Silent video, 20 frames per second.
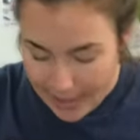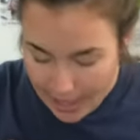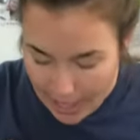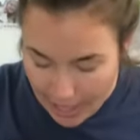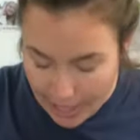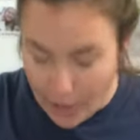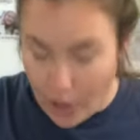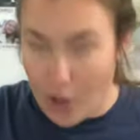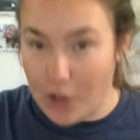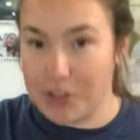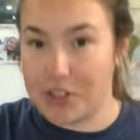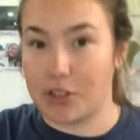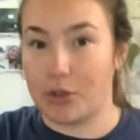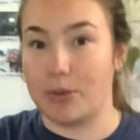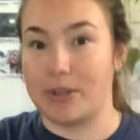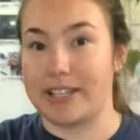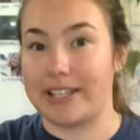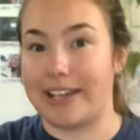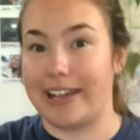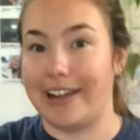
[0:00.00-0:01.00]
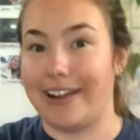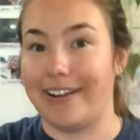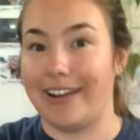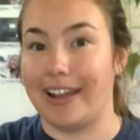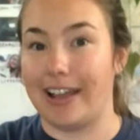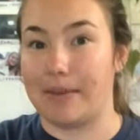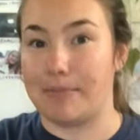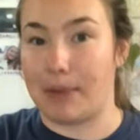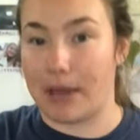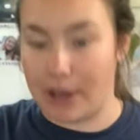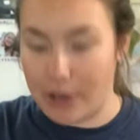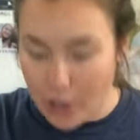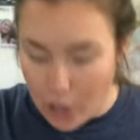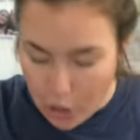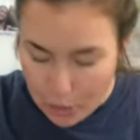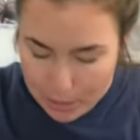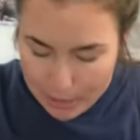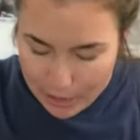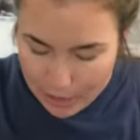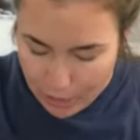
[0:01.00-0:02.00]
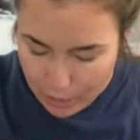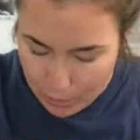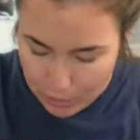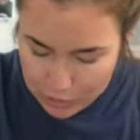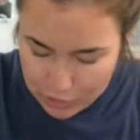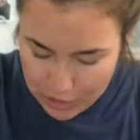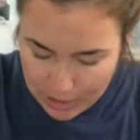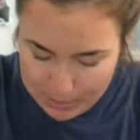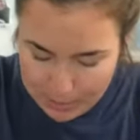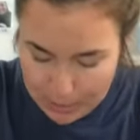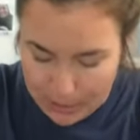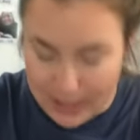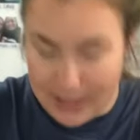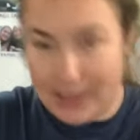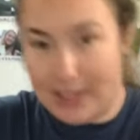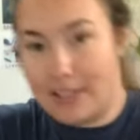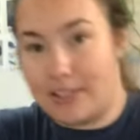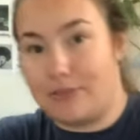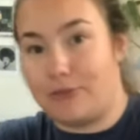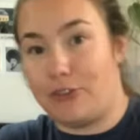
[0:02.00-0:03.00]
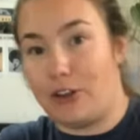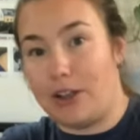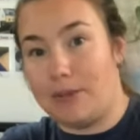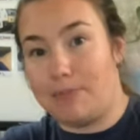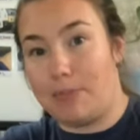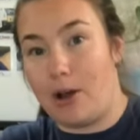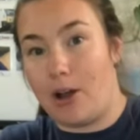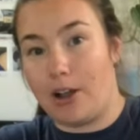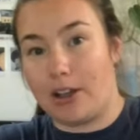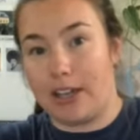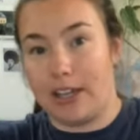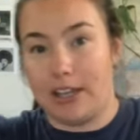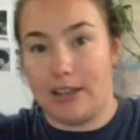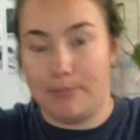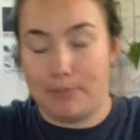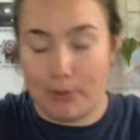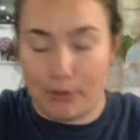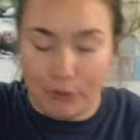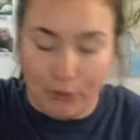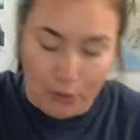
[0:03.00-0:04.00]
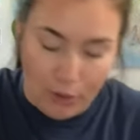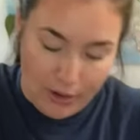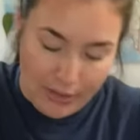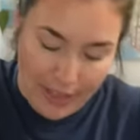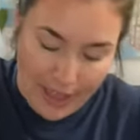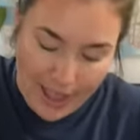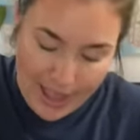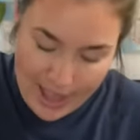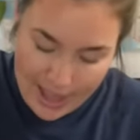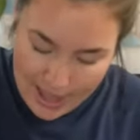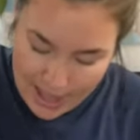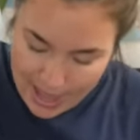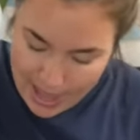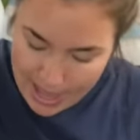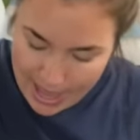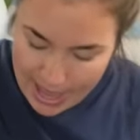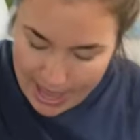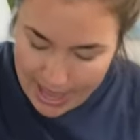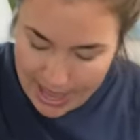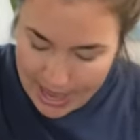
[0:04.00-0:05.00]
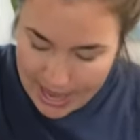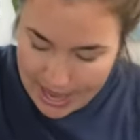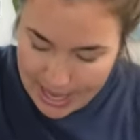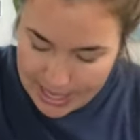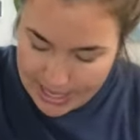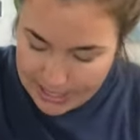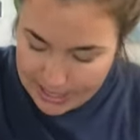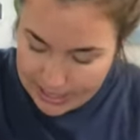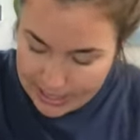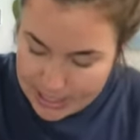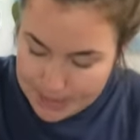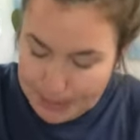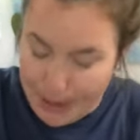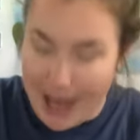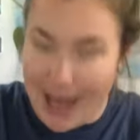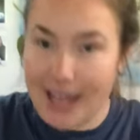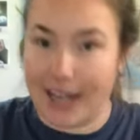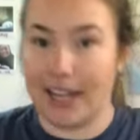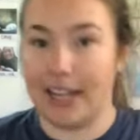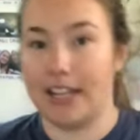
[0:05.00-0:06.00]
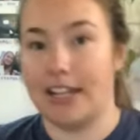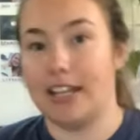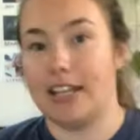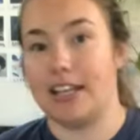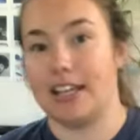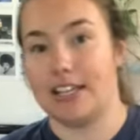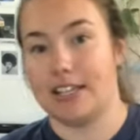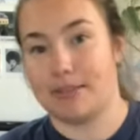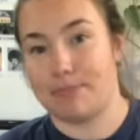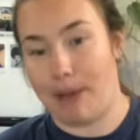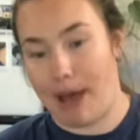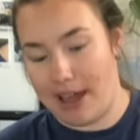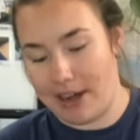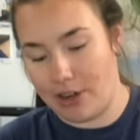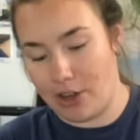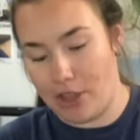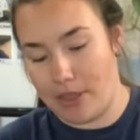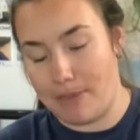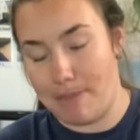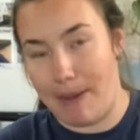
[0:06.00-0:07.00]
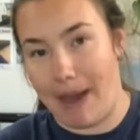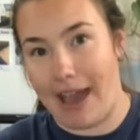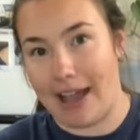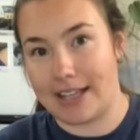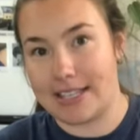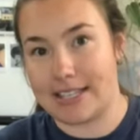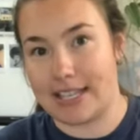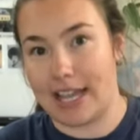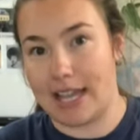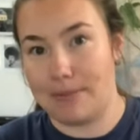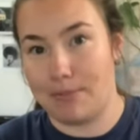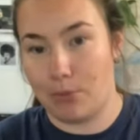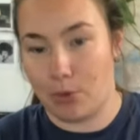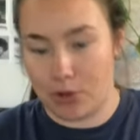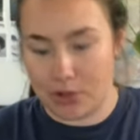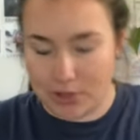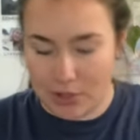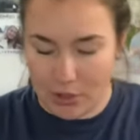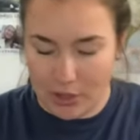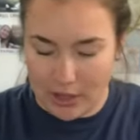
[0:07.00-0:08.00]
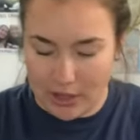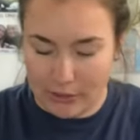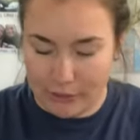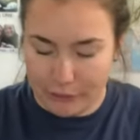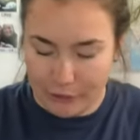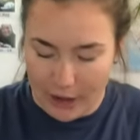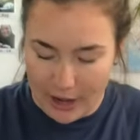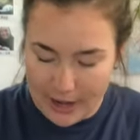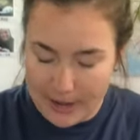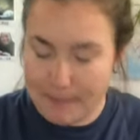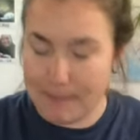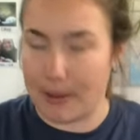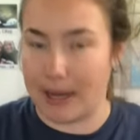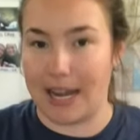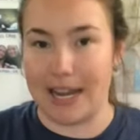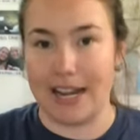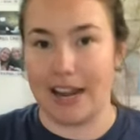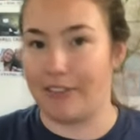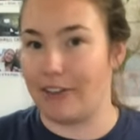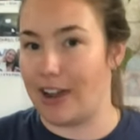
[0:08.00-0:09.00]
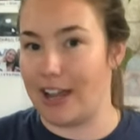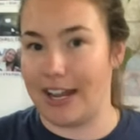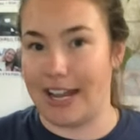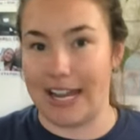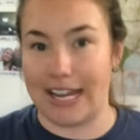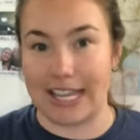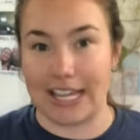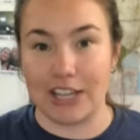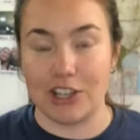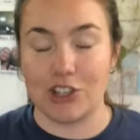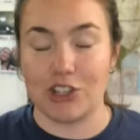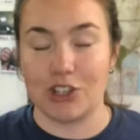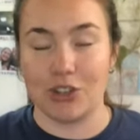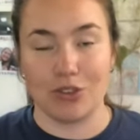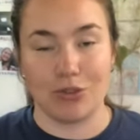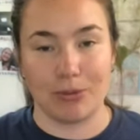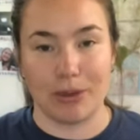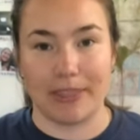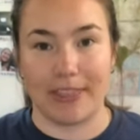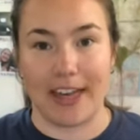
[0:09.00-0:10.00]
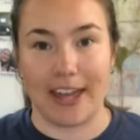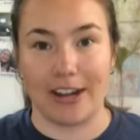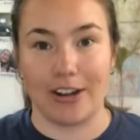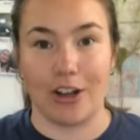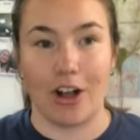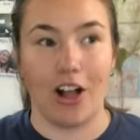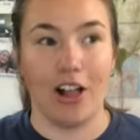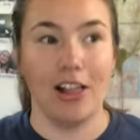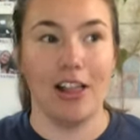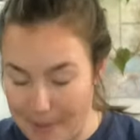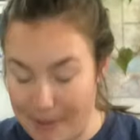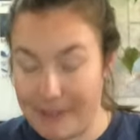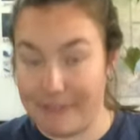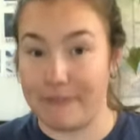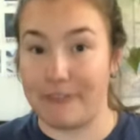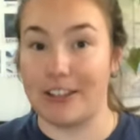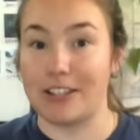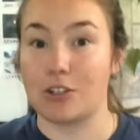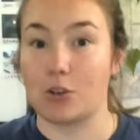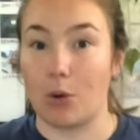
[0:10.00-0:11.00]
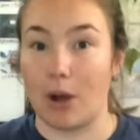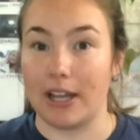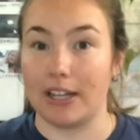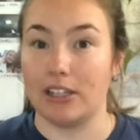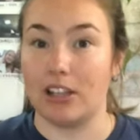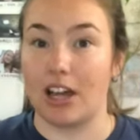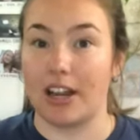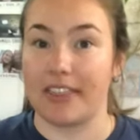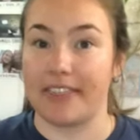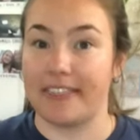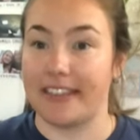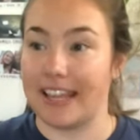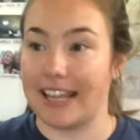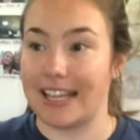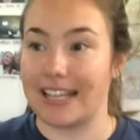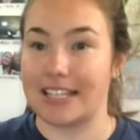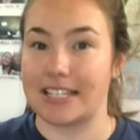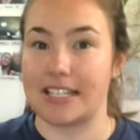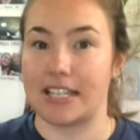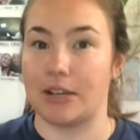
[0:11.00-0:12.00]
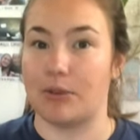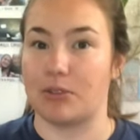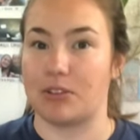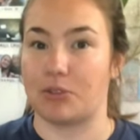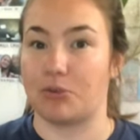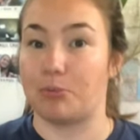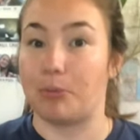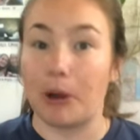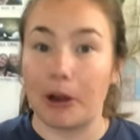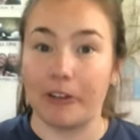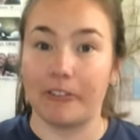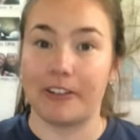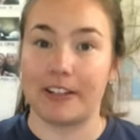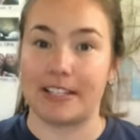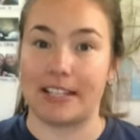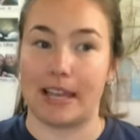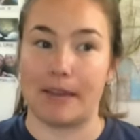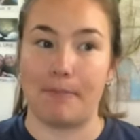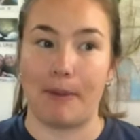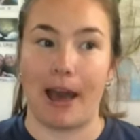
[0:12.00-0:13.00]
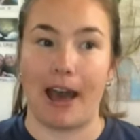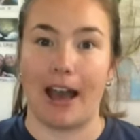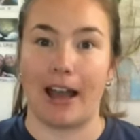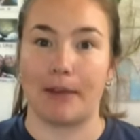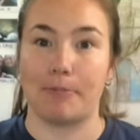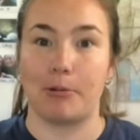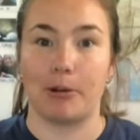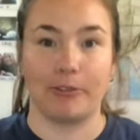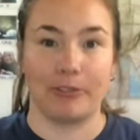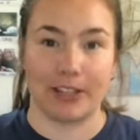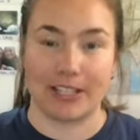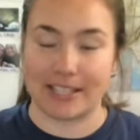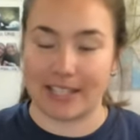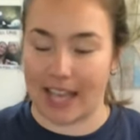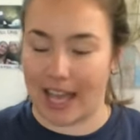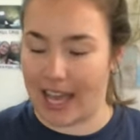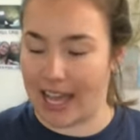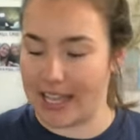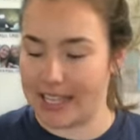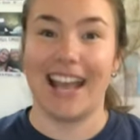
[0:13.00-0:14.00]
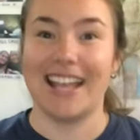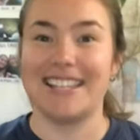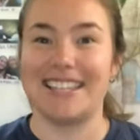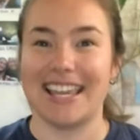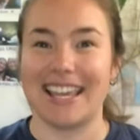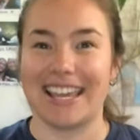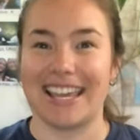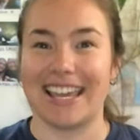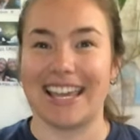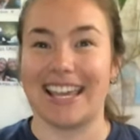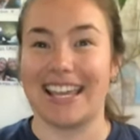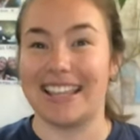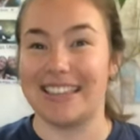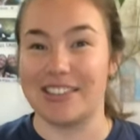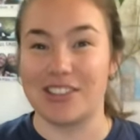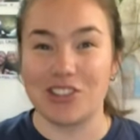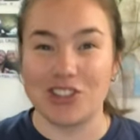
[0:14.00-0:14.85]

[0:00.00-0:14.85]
I also was carrying my Kobo, which I put in this front pocket before that. And it is padded. It is padded on the back side more so than the front, but I never had any issues with that at all. It fits quite a lot of things. It was a perfect day pack, perfect size. I take it in the